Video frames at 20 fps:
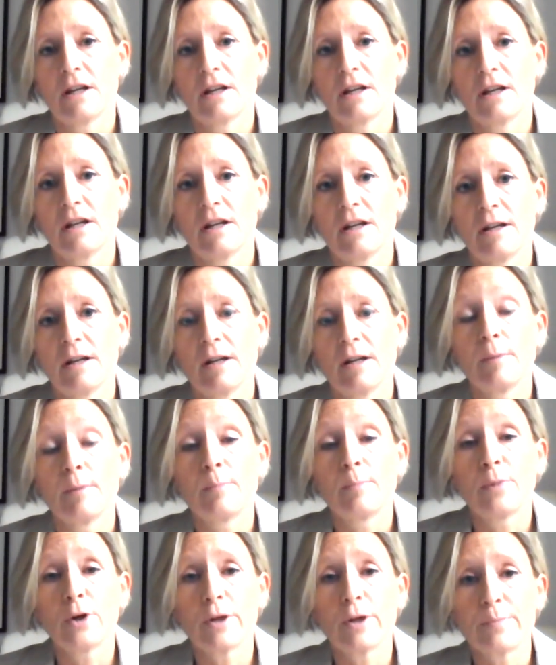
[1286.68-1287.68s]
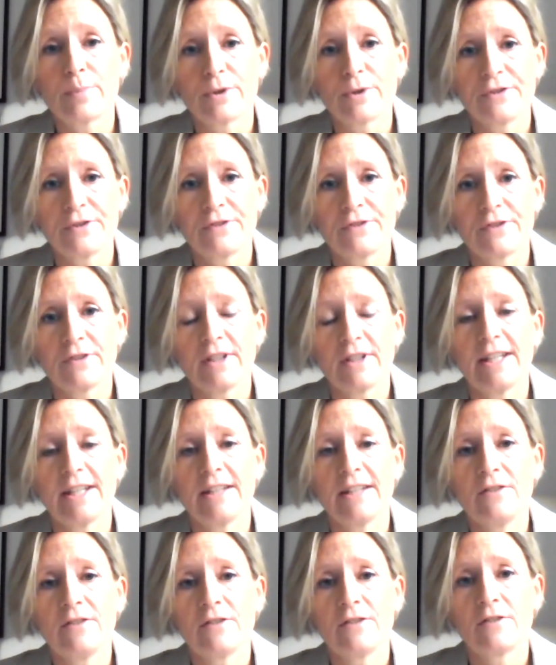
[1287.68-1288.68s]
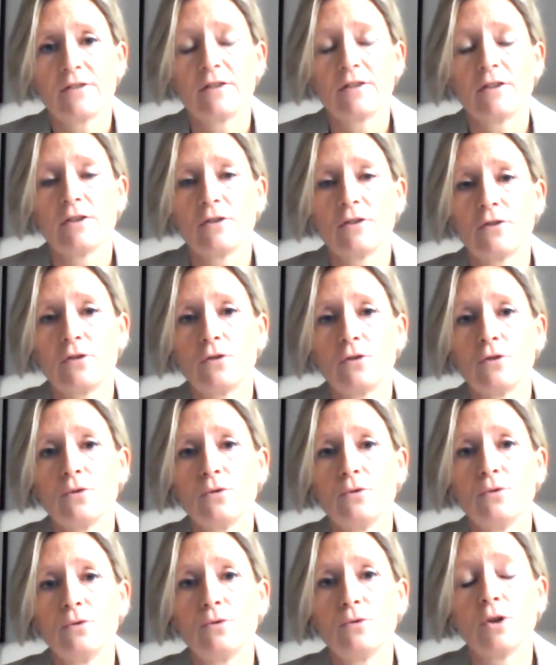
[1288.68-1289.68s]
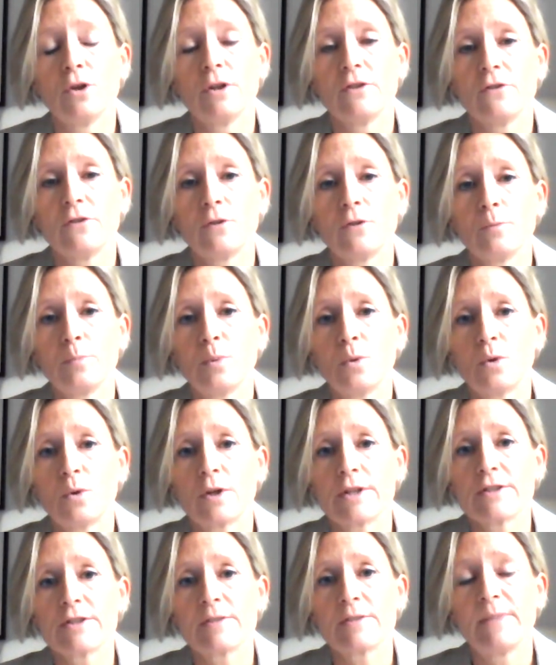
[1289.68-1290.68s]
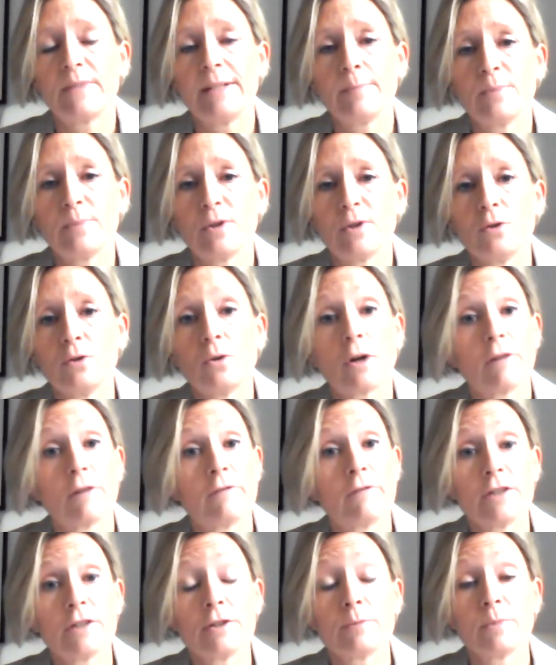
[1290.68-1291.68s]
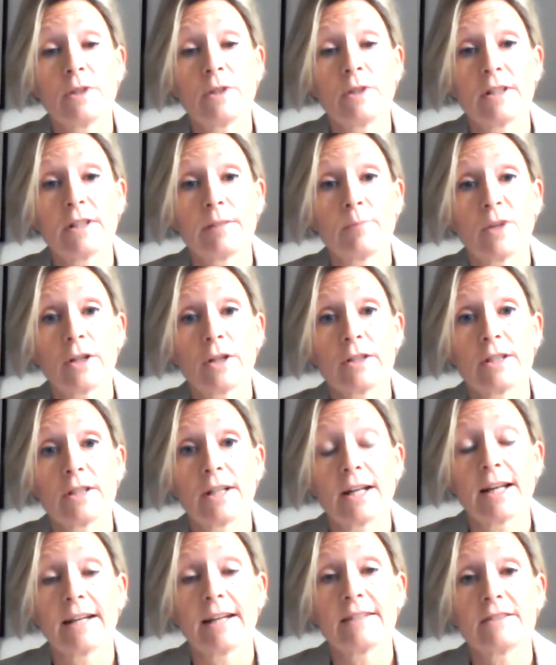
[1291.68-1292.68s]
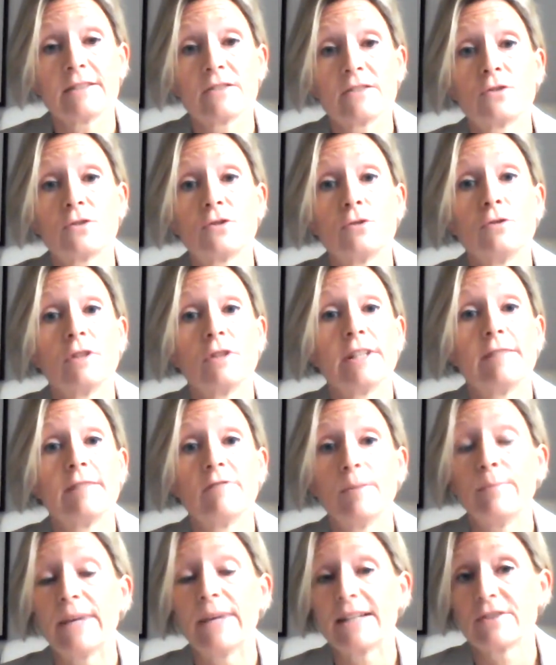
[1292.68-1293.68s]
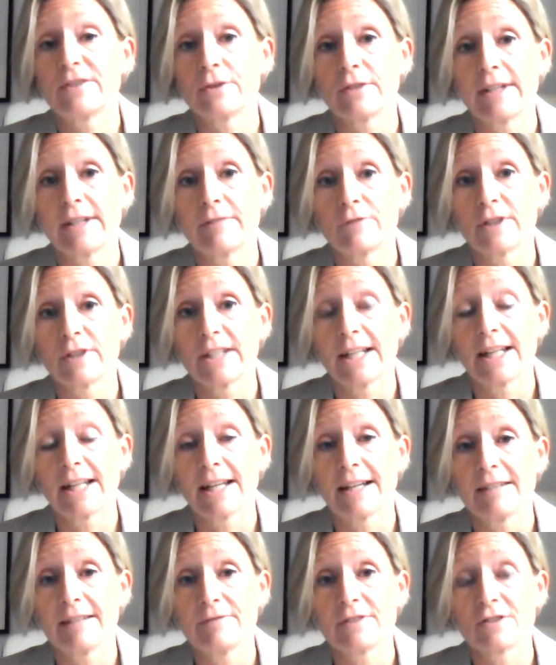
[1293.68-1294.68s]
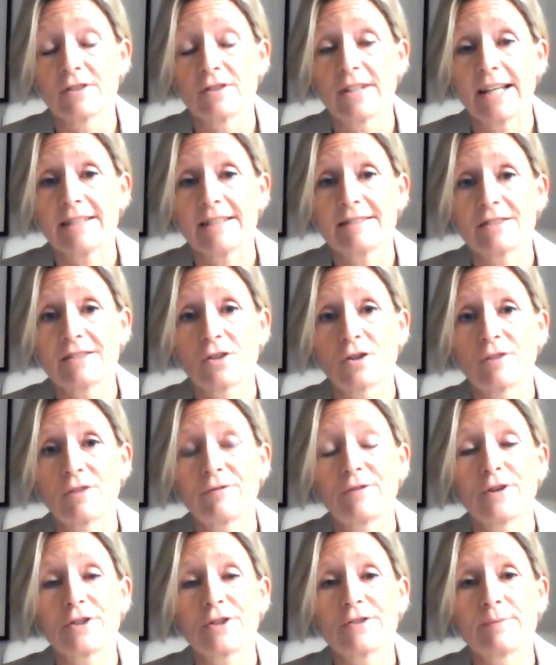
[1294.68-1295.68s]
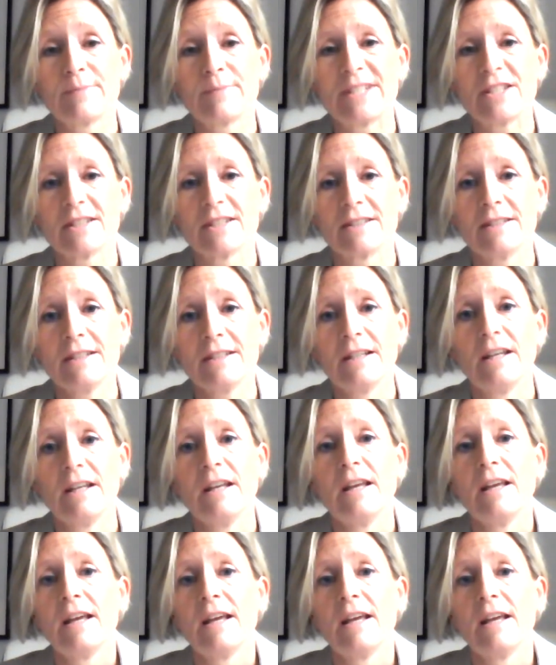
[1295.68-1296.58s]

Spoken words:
purpose is to support people who are vulnerable and marginalized to live a better everyday life. So that's our first mission.